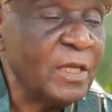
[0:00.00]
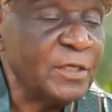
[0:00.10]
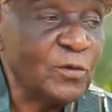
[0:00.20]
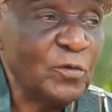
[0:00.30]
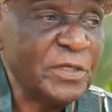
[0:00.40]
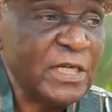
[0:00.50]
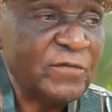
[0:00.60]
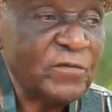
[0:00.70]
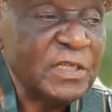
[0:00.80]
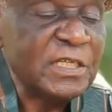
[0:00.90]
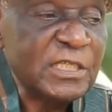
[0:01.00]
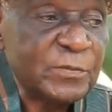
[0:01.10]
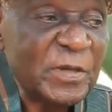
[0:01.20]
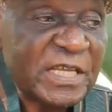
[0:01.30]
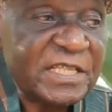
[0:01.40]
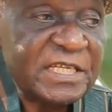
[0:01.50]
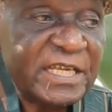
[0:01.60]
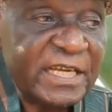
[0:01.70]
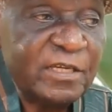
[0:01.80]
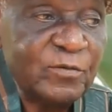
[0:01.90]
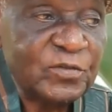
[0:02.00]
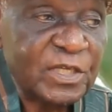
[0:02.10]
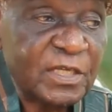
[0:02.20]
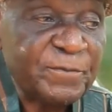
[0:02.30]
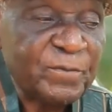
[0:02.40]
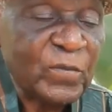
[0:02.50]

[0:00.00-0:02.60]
And good enough, especially the Italian music,